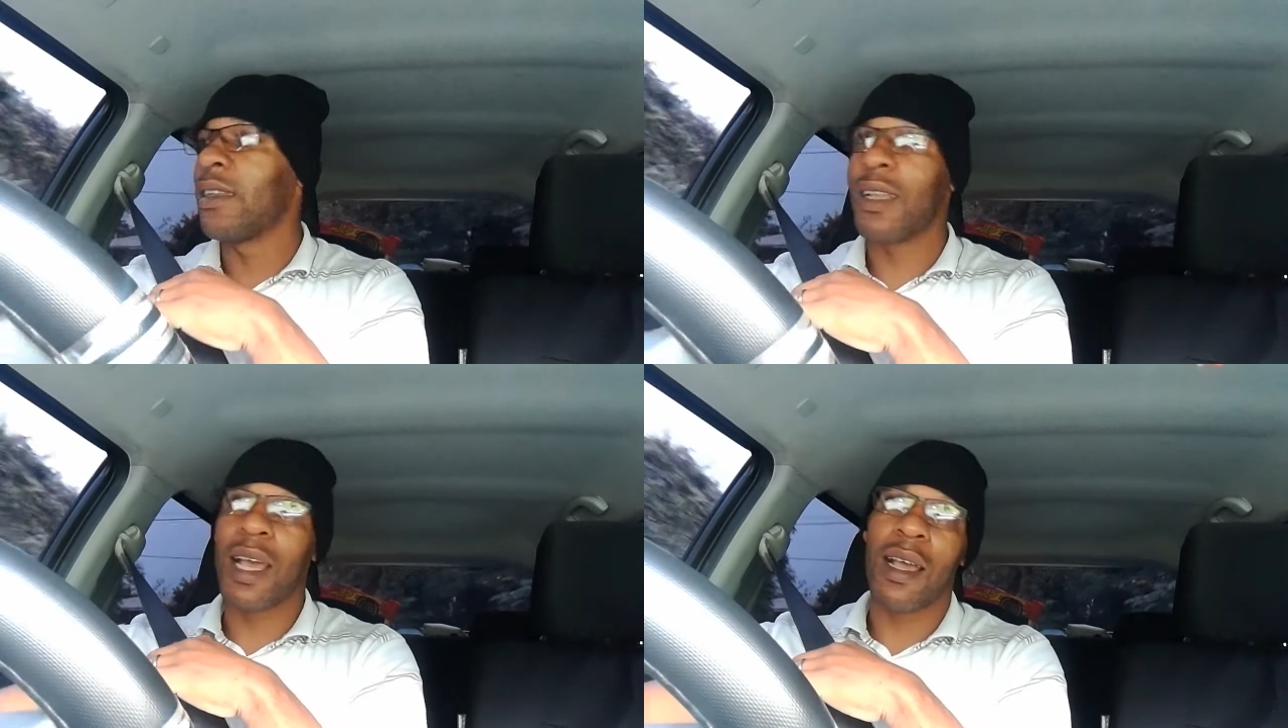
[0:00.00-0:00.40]

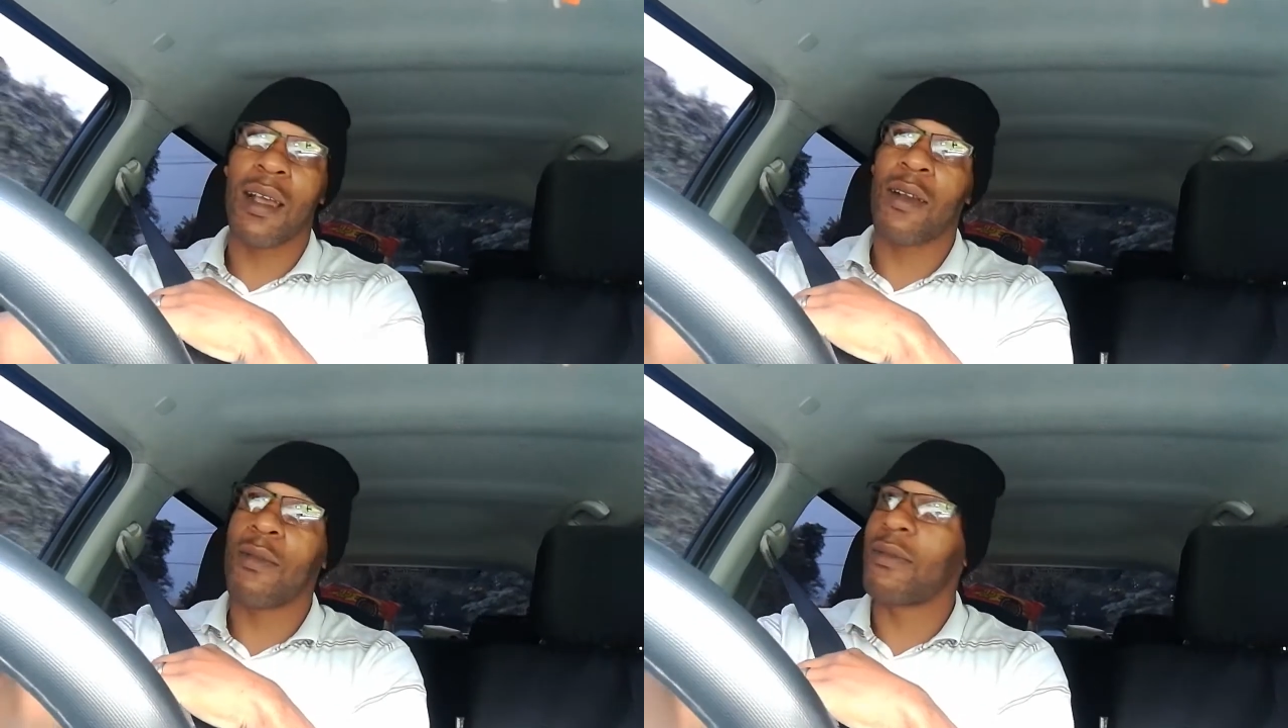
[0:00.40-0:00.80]

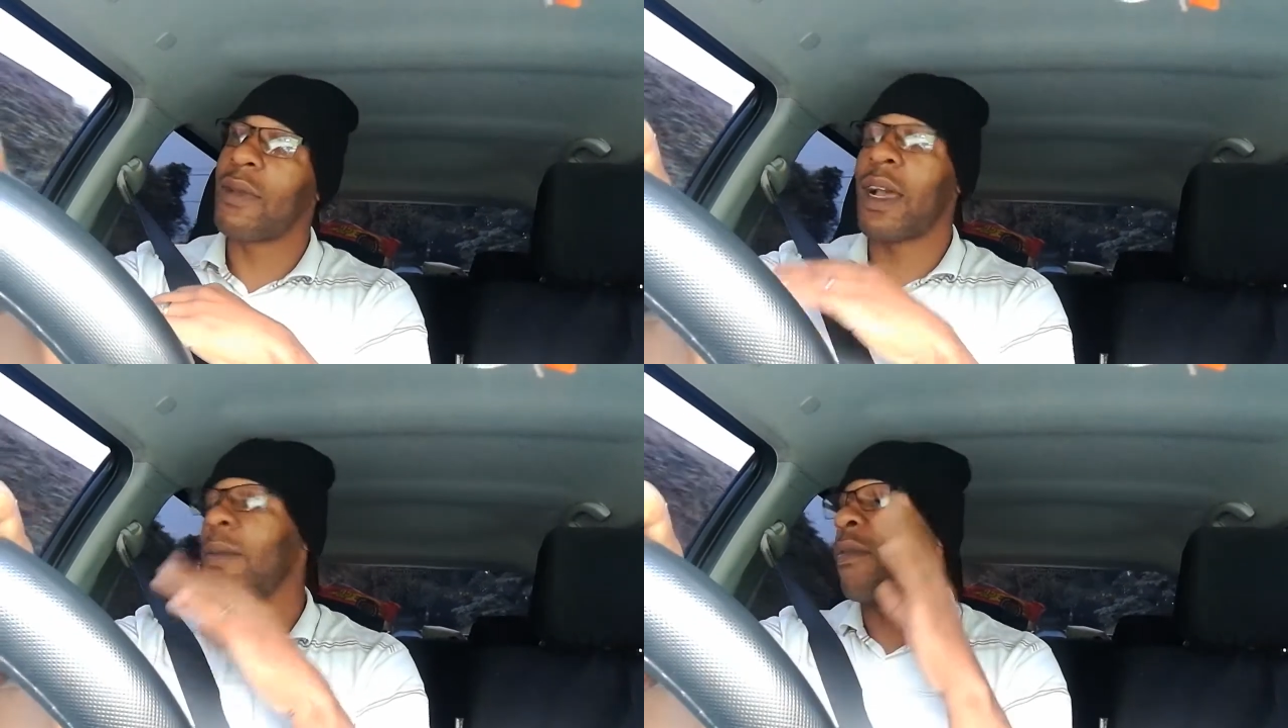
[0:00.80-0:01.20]
Car,
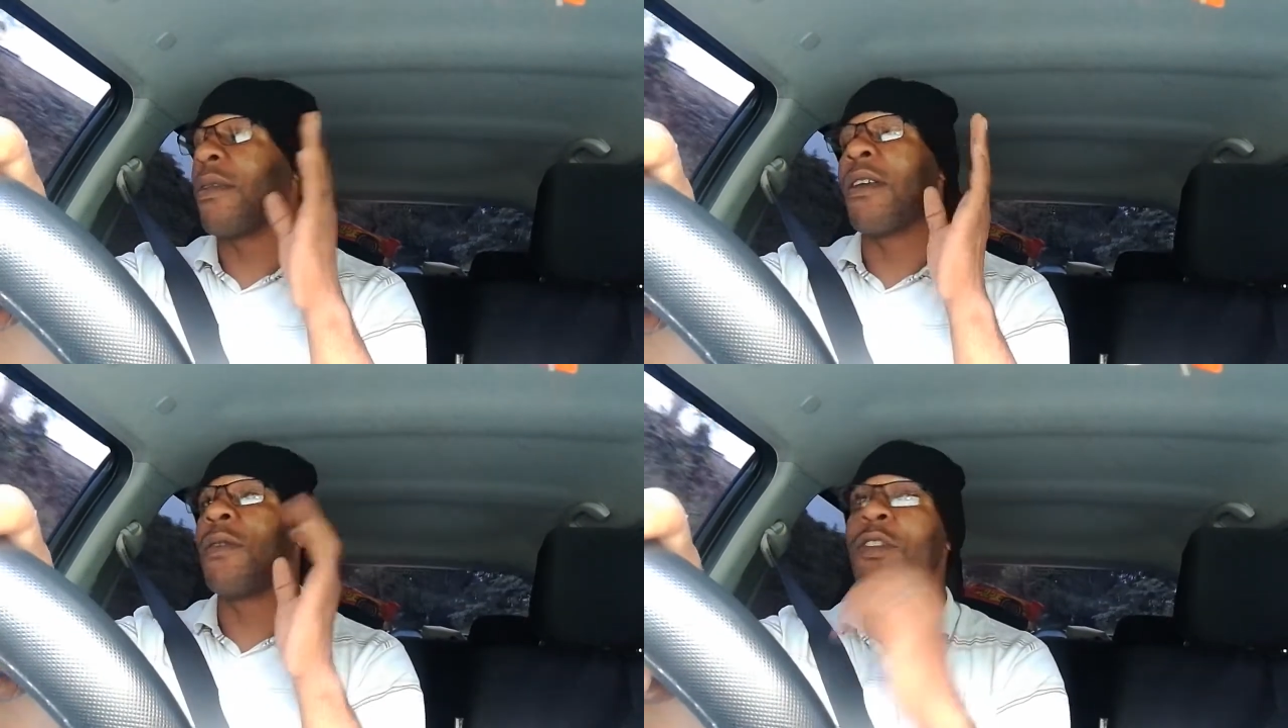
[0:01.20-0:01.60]
I'm
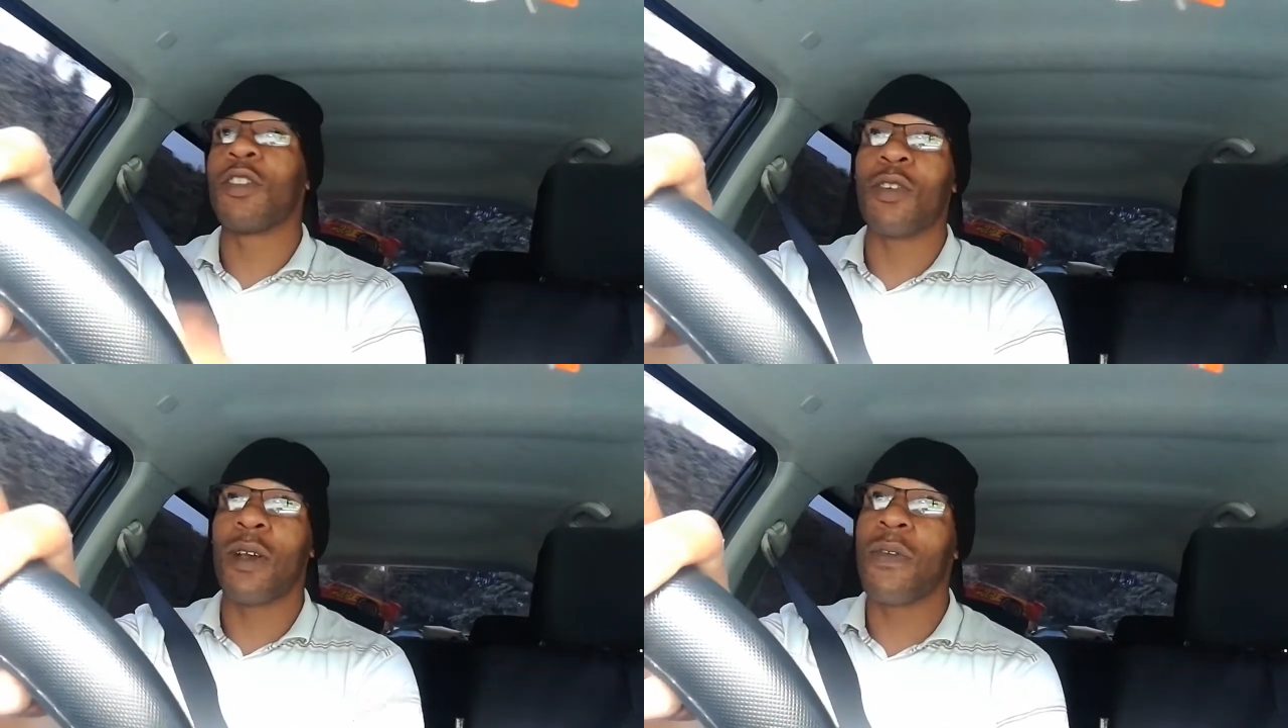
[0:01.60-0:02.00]
not even
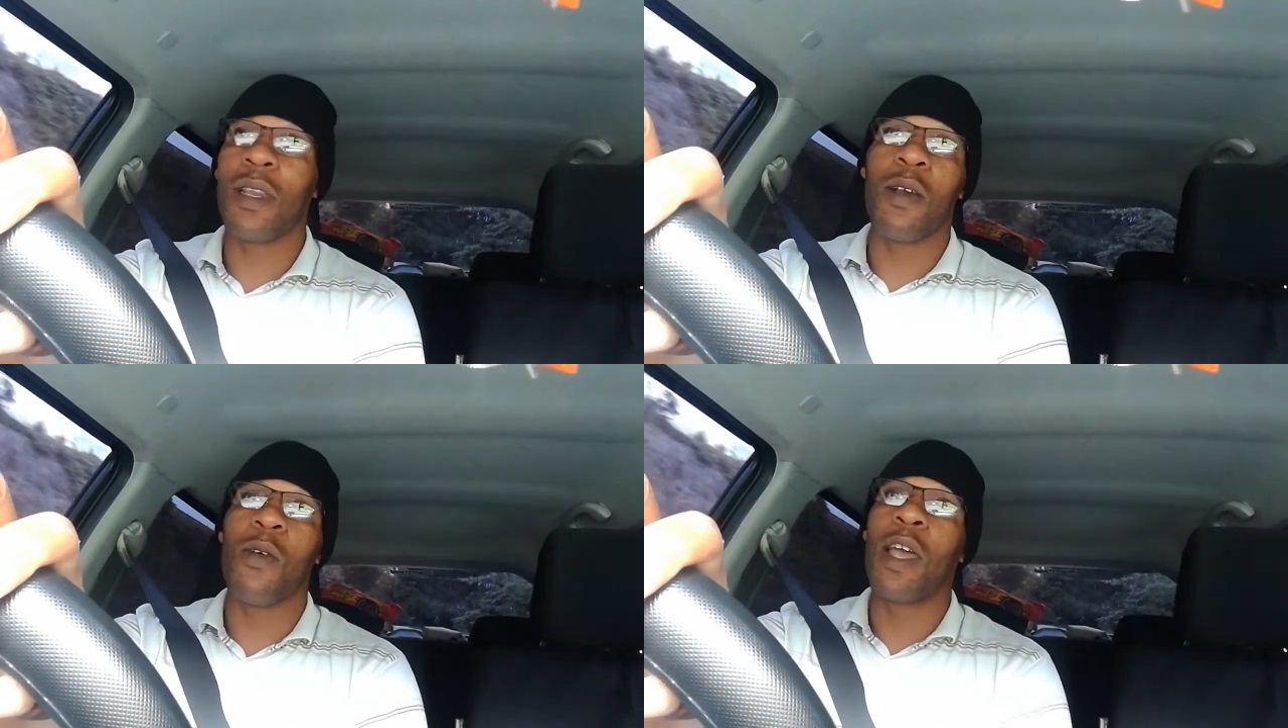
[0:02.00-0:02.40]
sure. I think
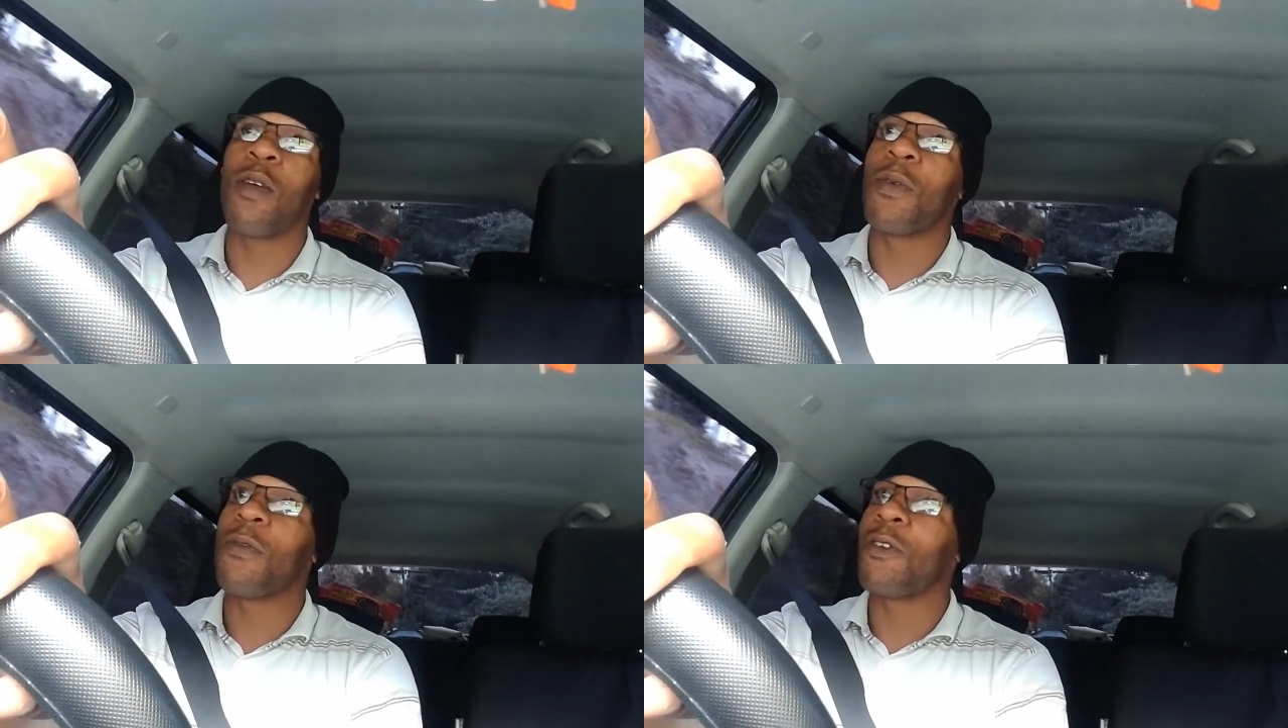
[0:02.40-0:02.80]
the wide
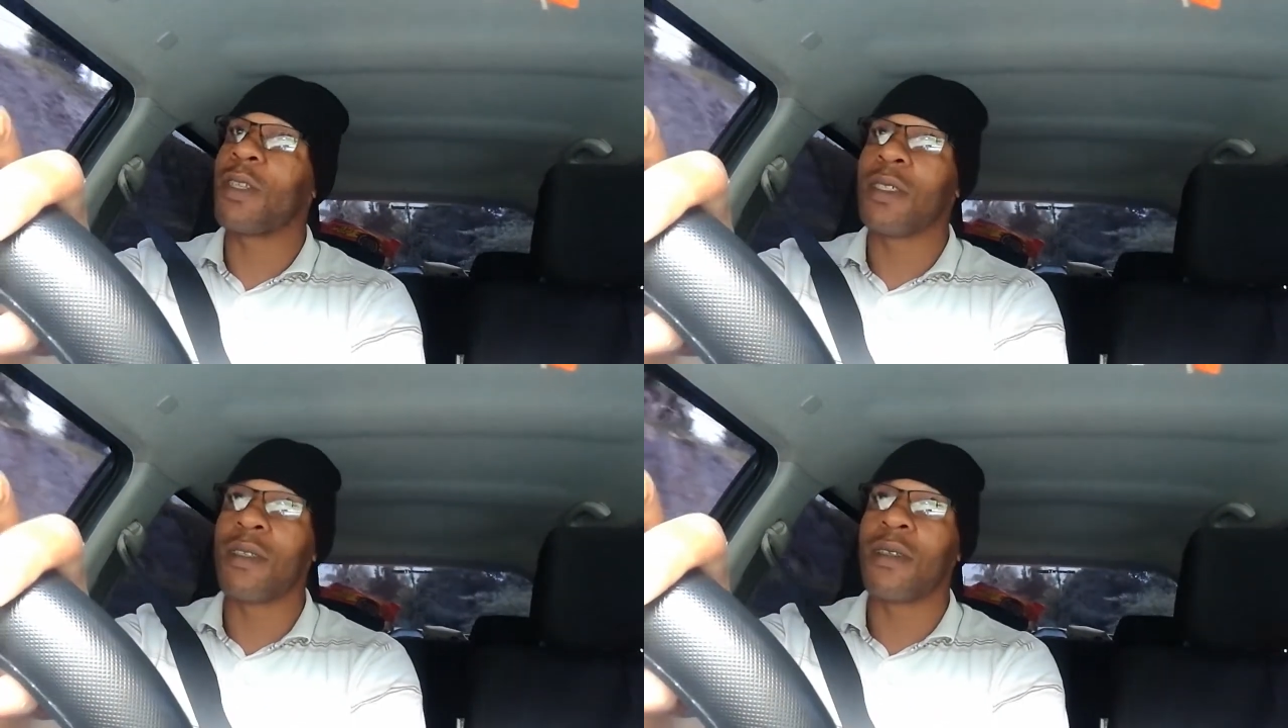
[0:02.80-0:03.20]
open throttle